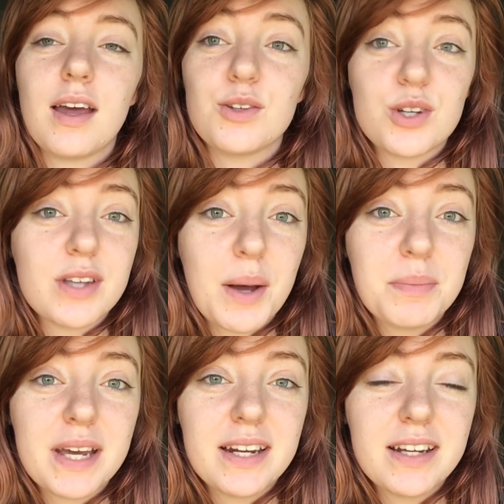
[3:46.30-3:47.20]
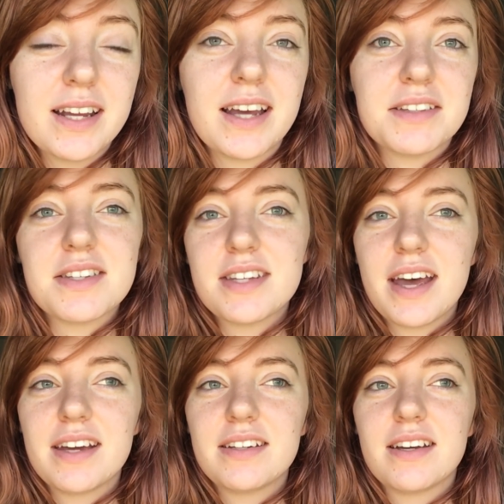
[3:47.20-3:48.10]
It just updated and
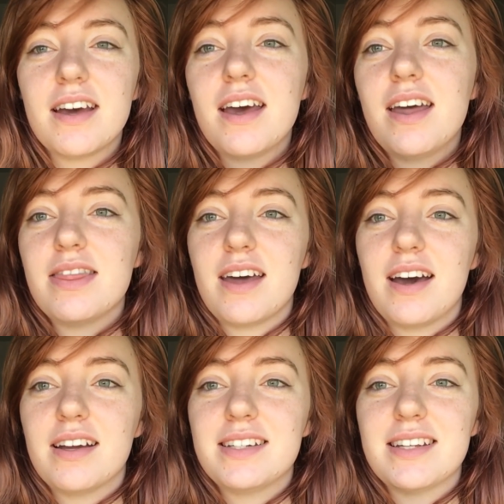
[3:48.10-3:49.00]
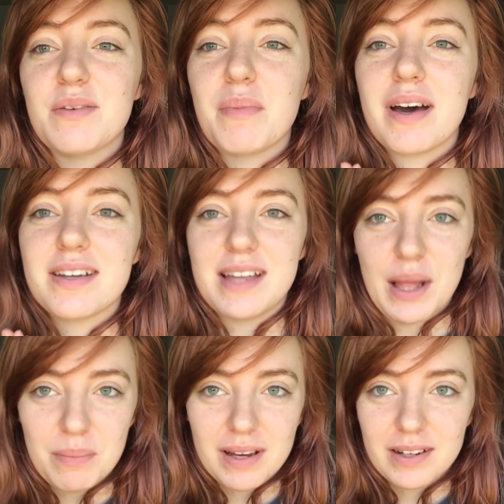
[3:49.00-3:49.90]
said that my
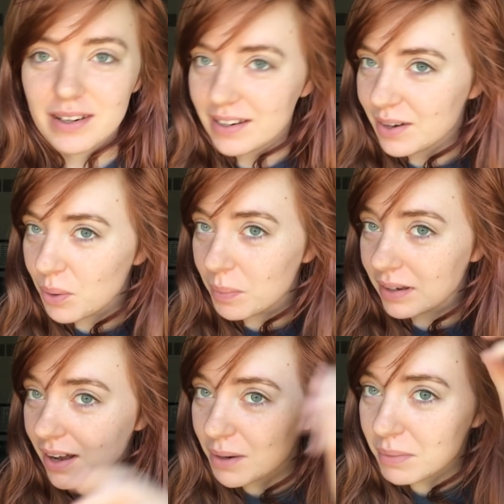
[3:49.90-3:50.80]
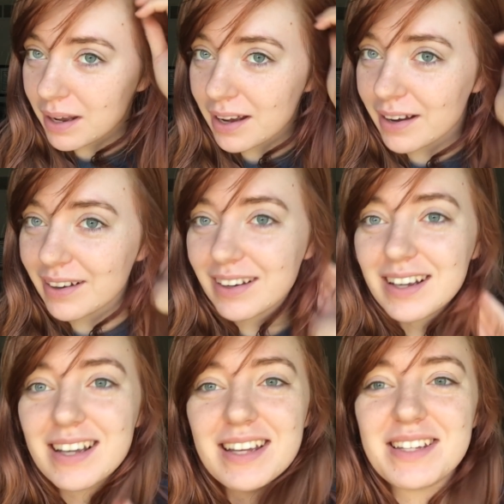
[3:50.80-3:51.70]
salamander, oh my god, my hair,
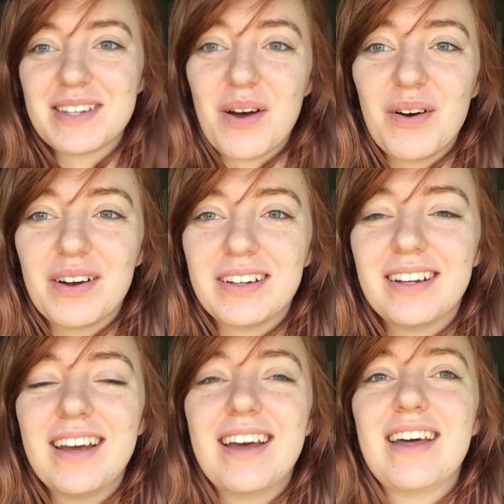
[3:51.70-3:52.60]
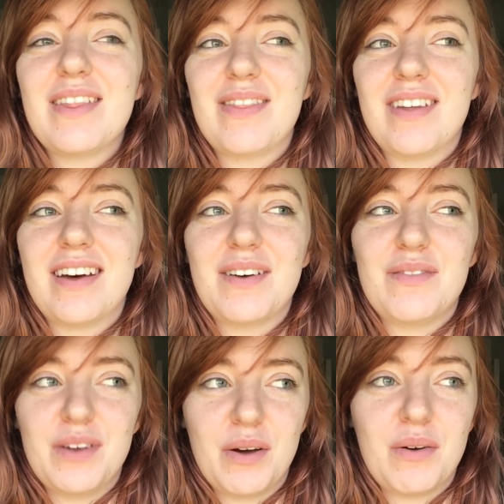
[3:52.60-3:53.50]
is on the
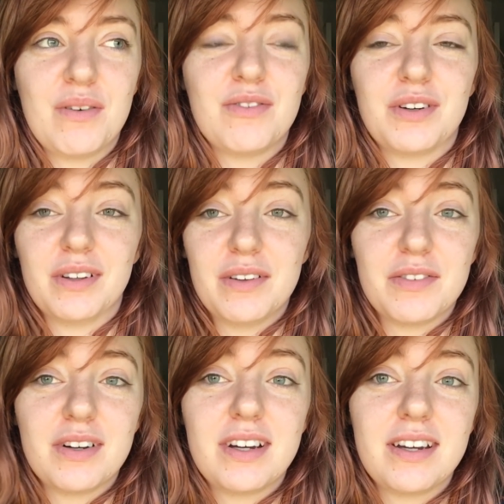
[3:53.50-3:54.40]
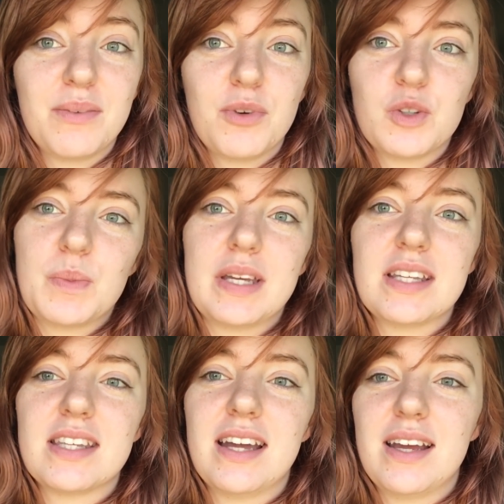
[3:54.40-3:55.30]
vehicle for delivery, which
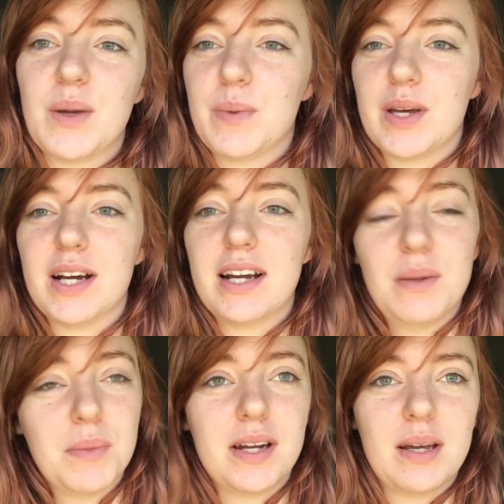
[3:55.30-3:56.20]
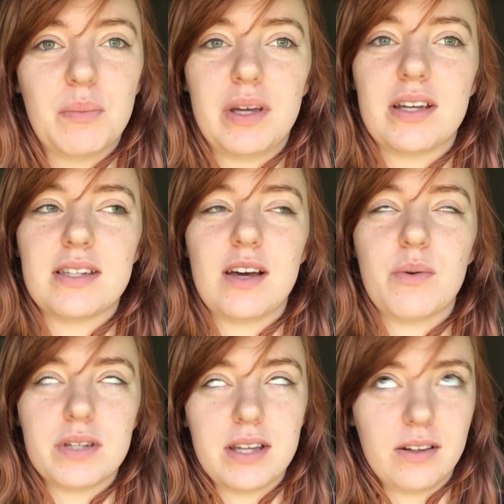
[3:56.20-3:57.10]
means that it could be here any minute because they
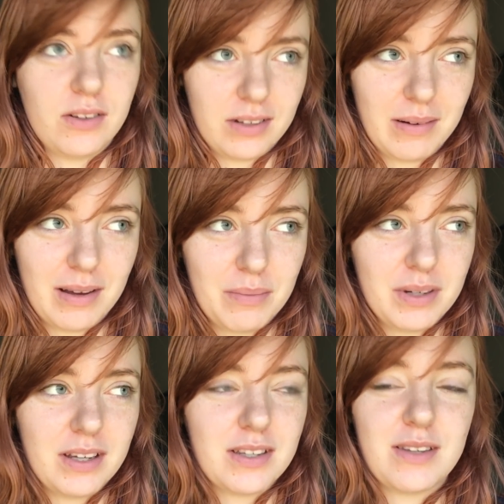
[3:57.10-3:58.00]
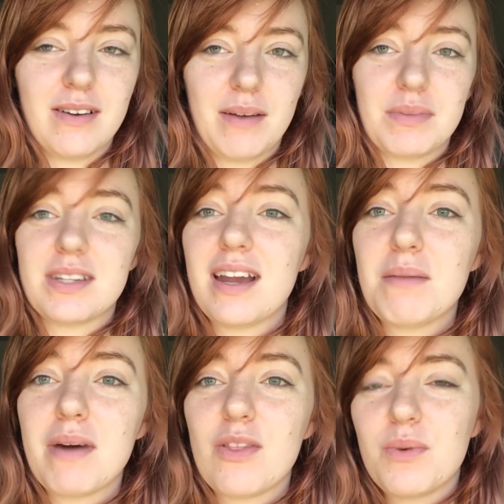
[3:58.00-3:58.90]
always take a long time to update. So I'm
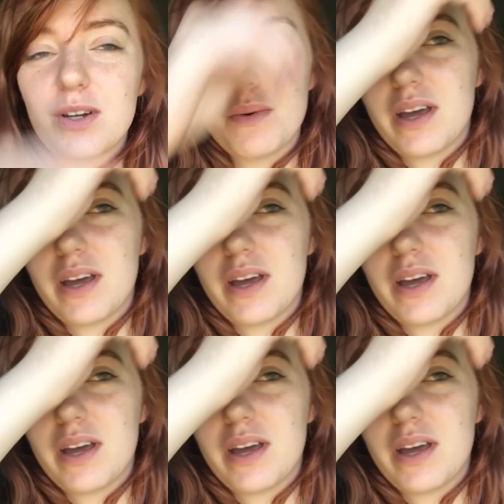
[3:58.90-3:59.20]
standing by the window